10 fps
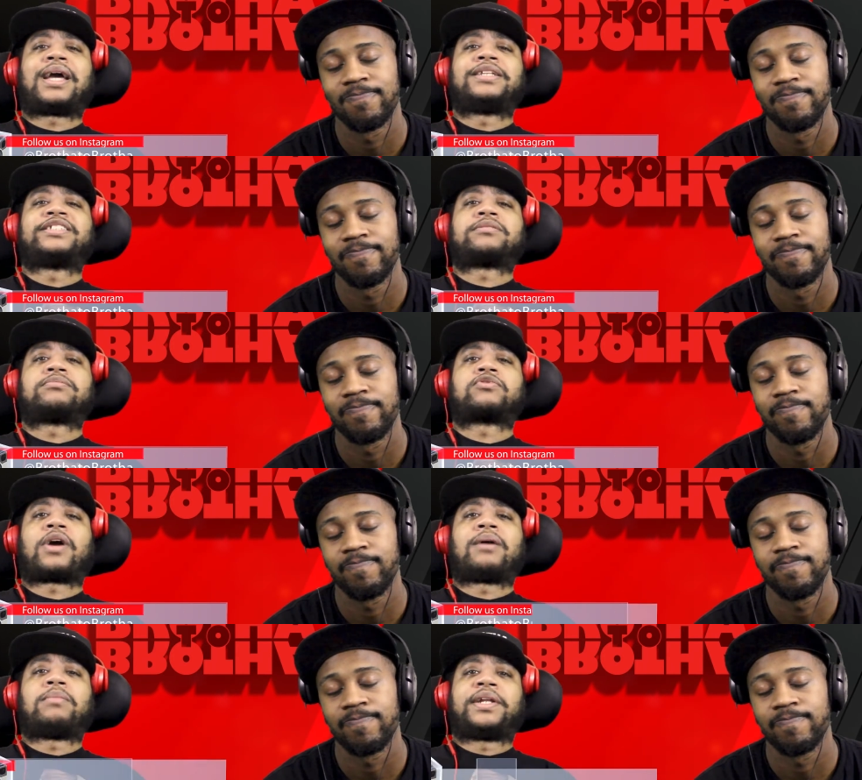Speaker 1: and
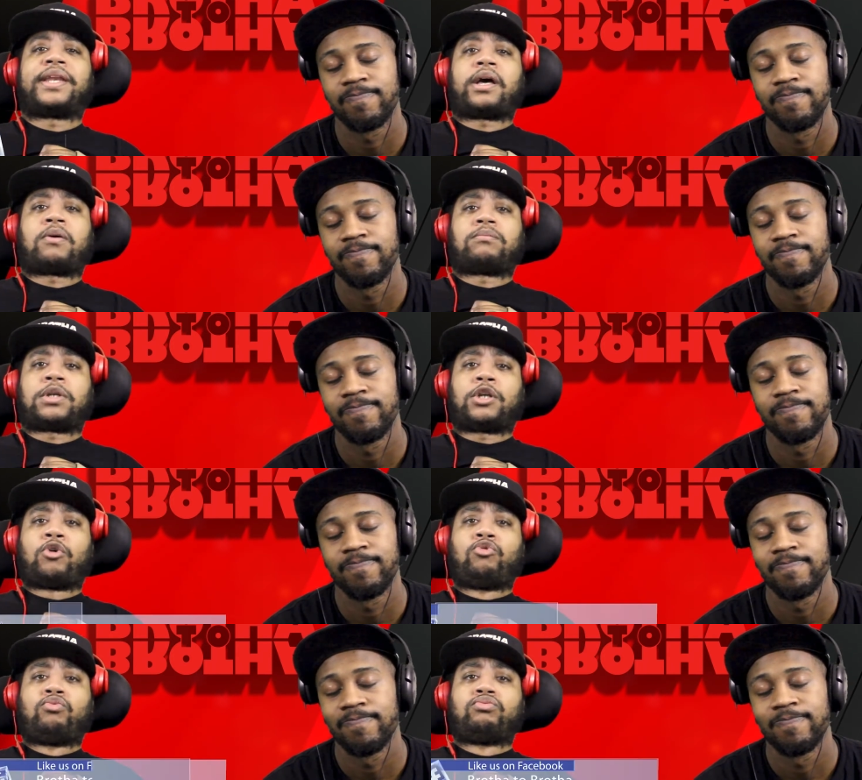subscribe button down
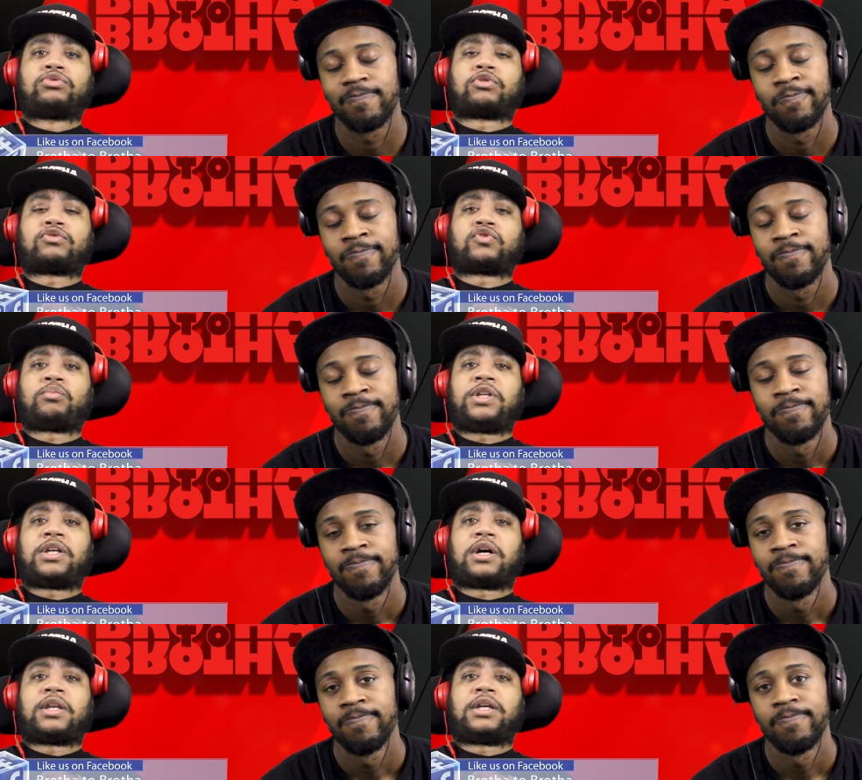below. Social
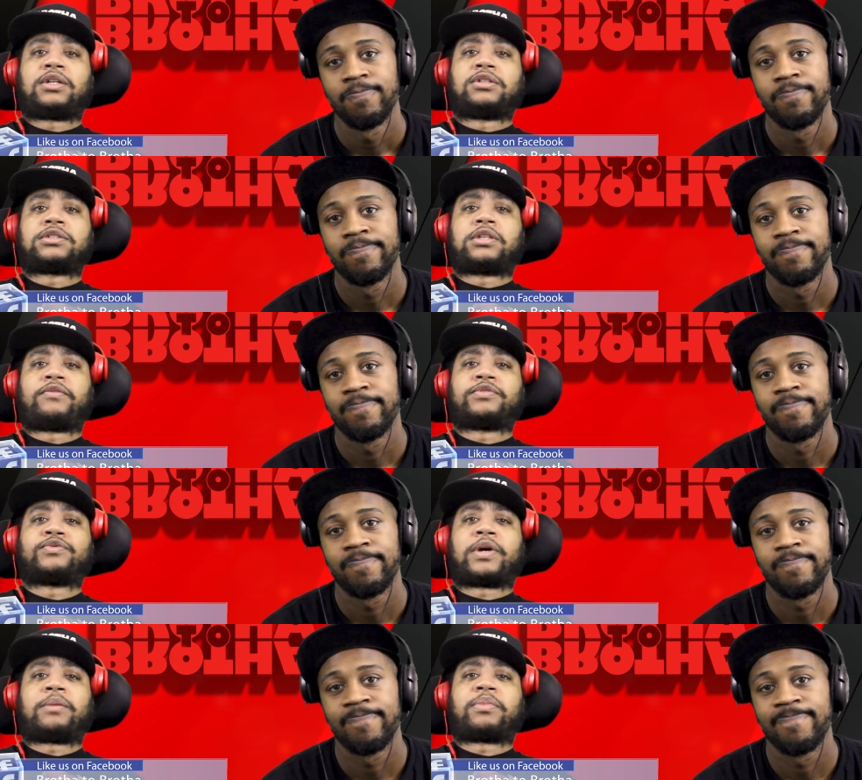media, all that good stuff
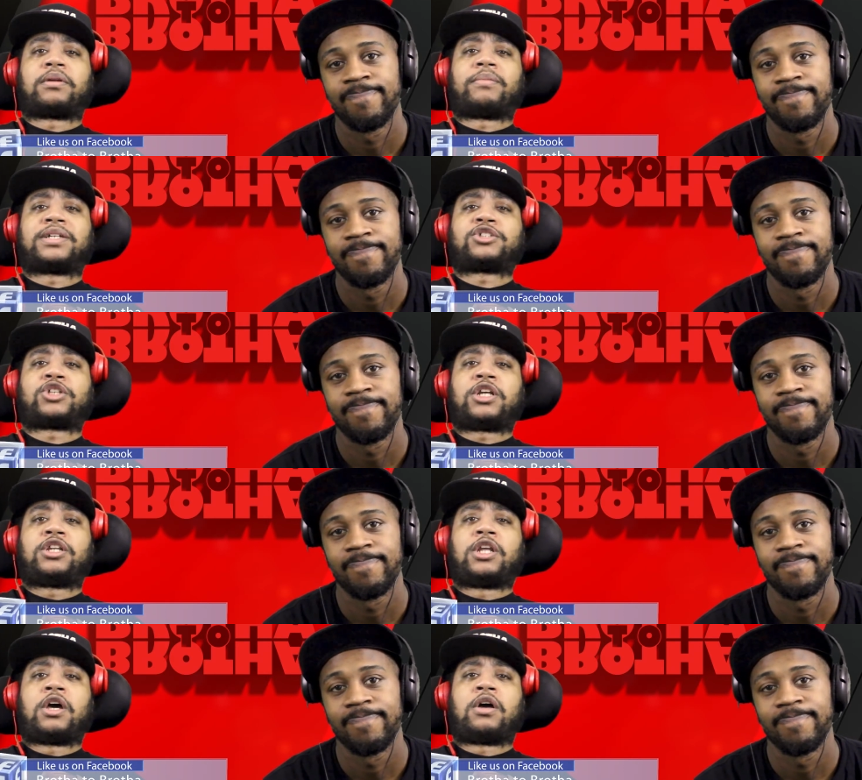is right up under my
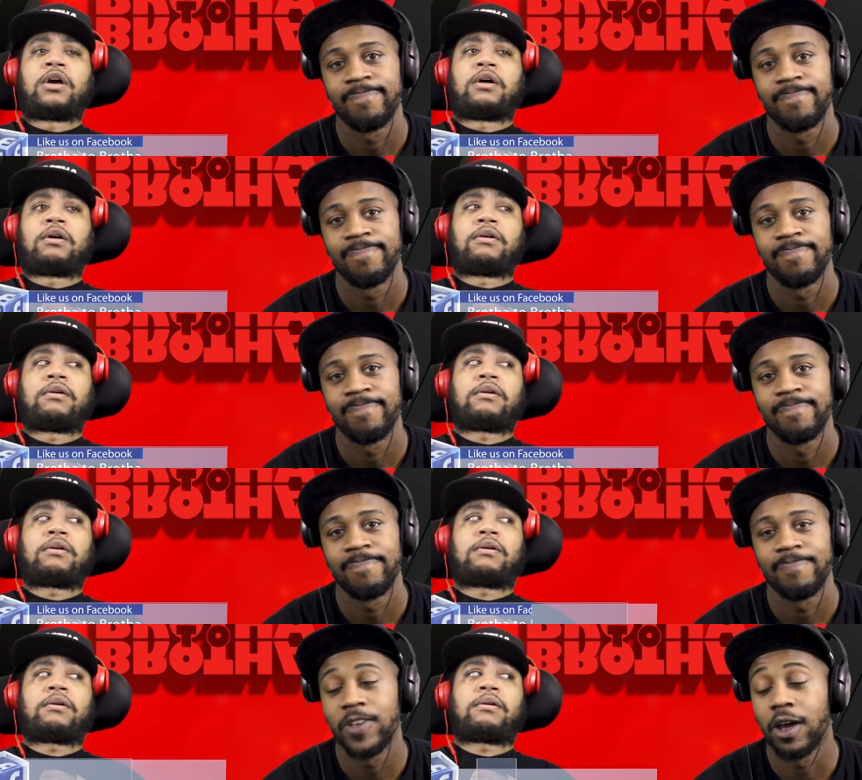chin.
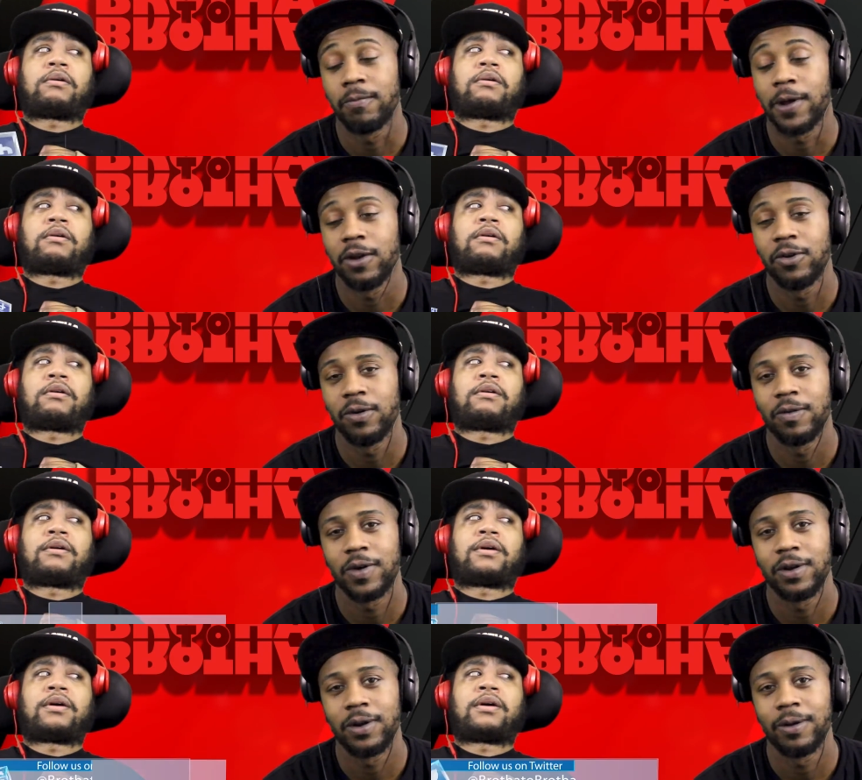
Speaker 2: Yeah, I'm not doing it
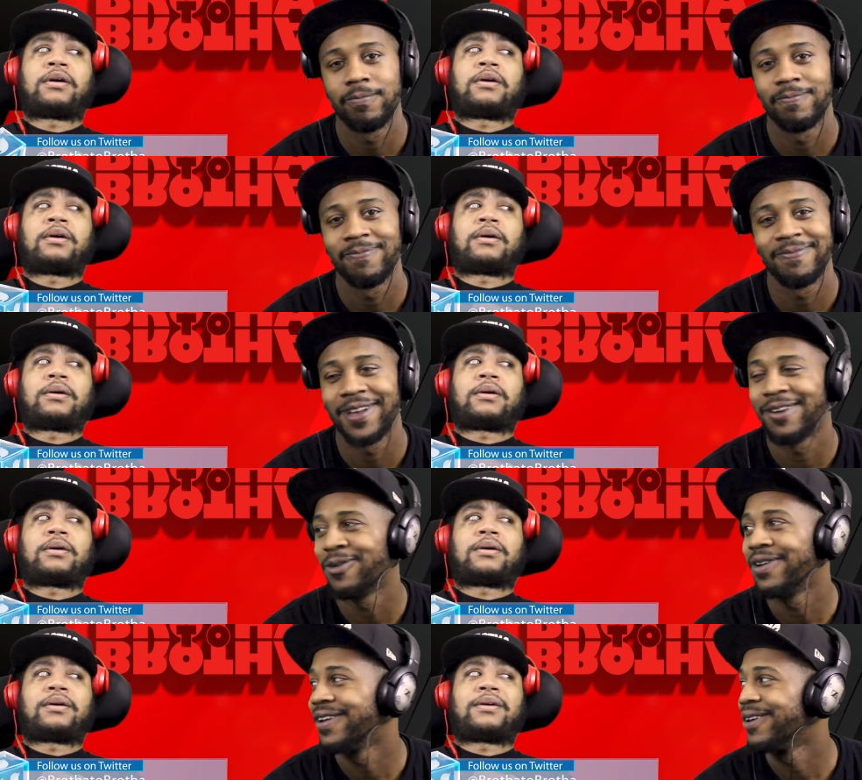right now. I'm not
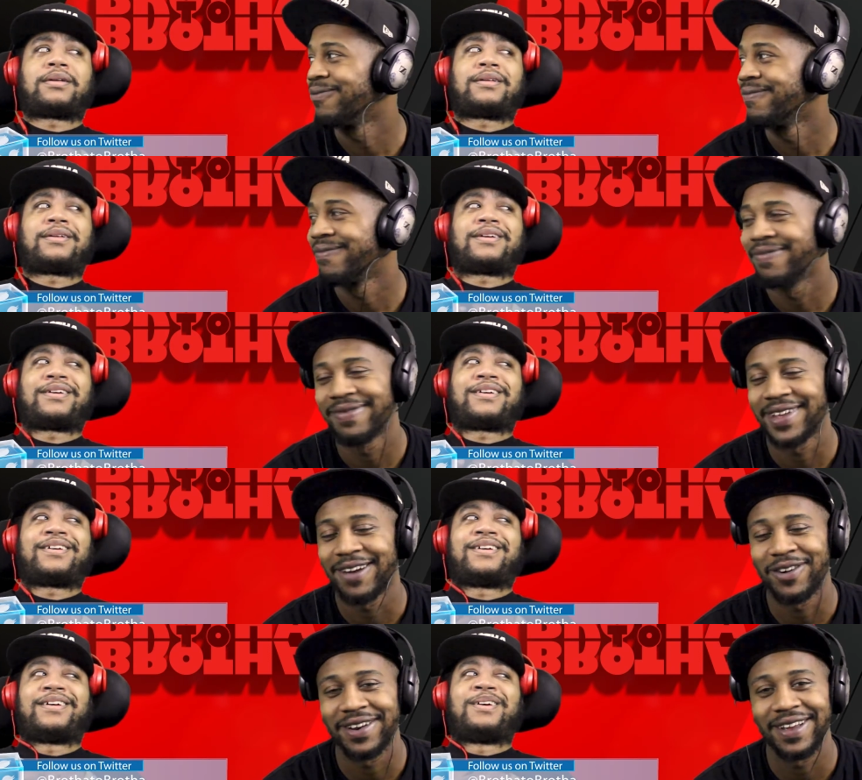doing.
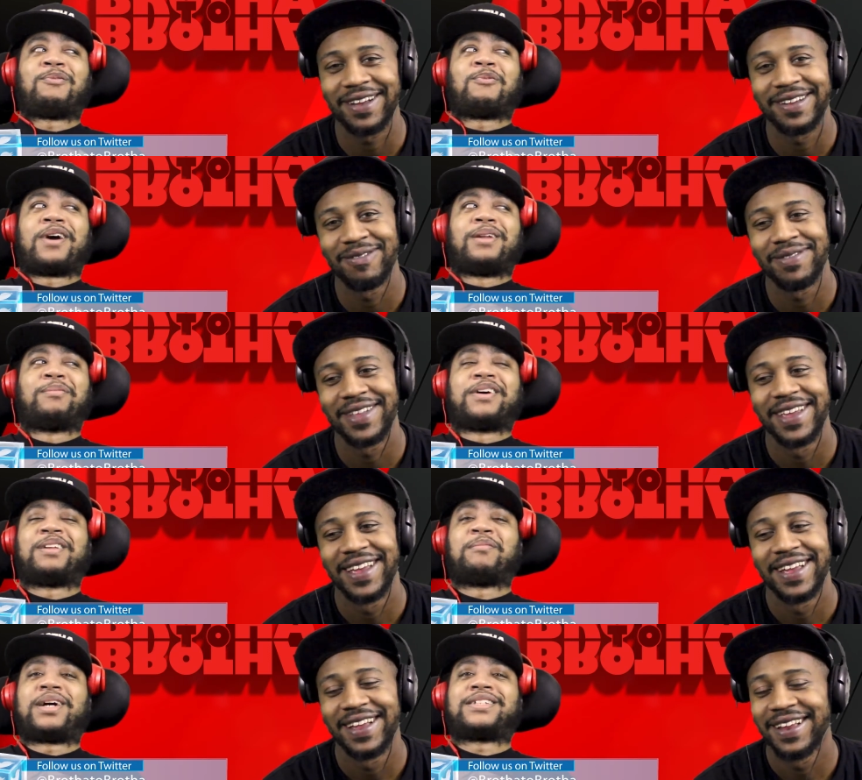Not right now. Right up
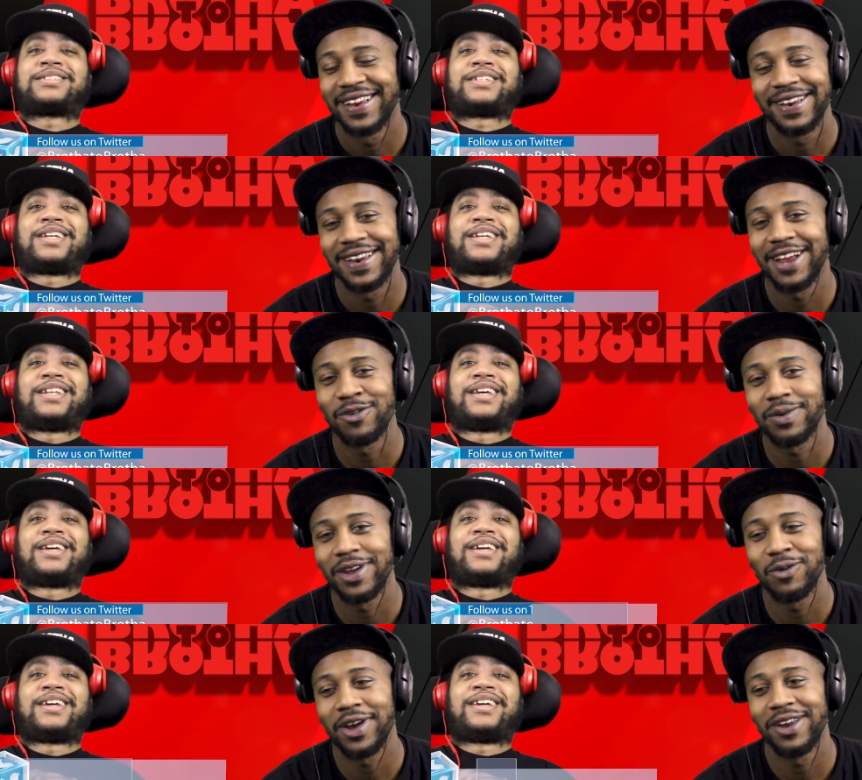under my chin. Not the
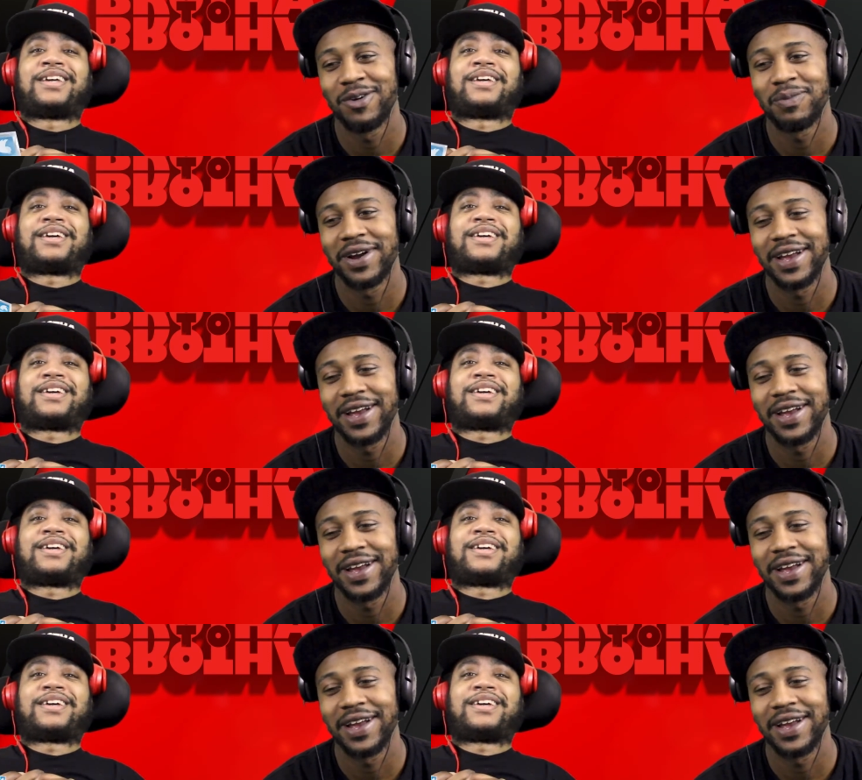way you hating on my